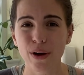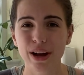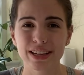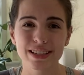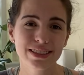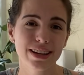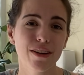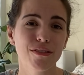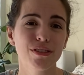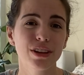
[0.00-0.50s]
it's
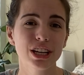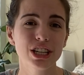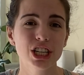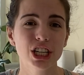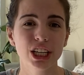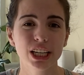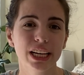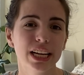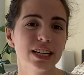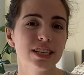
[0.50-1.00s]
definitely
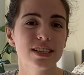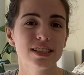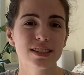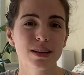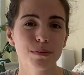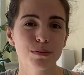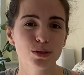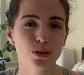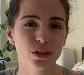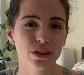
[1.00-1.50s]
turning into
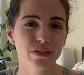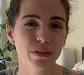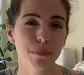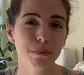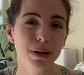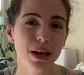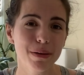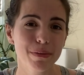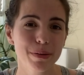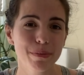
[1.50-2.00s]
some sort of a
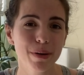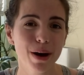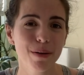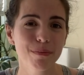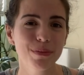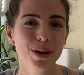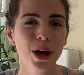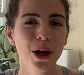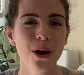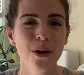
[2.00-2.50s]
baby
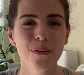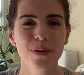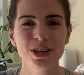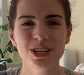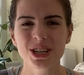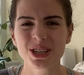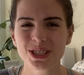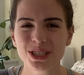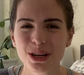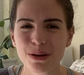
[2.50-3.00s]
bump, which
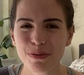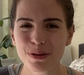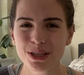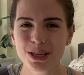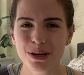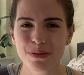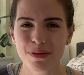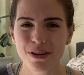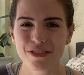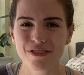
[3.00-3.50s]
is super,
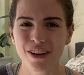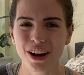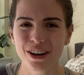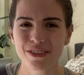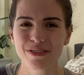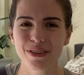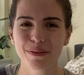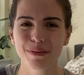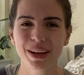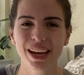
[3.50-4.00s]
super
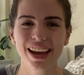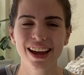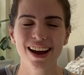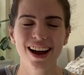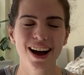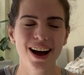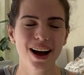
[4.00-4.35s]
fun for me.